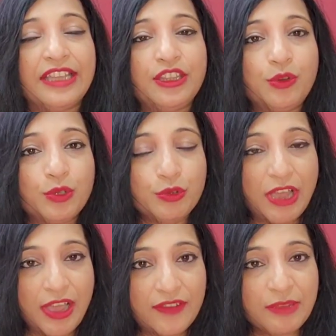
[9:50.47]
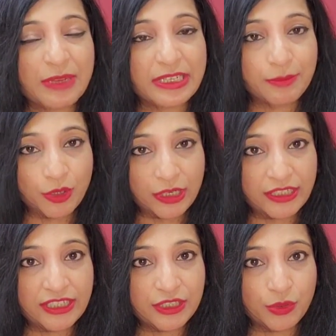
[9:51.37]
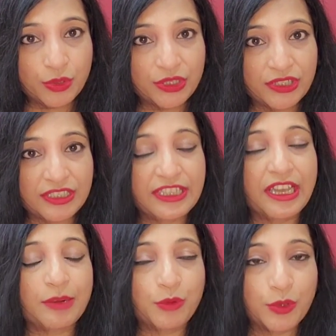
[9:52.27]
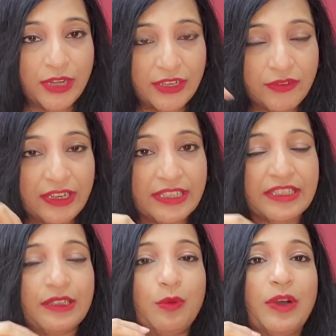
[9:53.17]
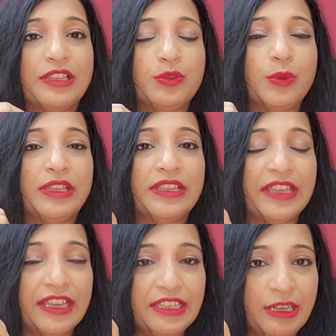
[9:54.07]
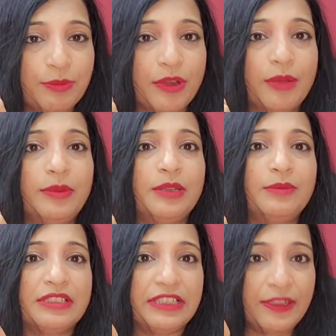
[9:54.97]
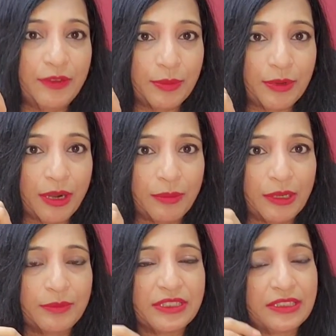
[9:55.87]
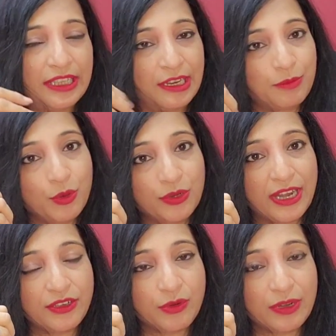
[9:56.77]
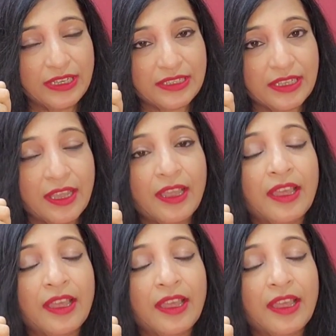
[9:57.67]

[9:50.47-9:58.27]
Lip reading: Then those who are having metabolic disorders, they are more at risk. The ones with kidney problems, liver problems, they are more at risk.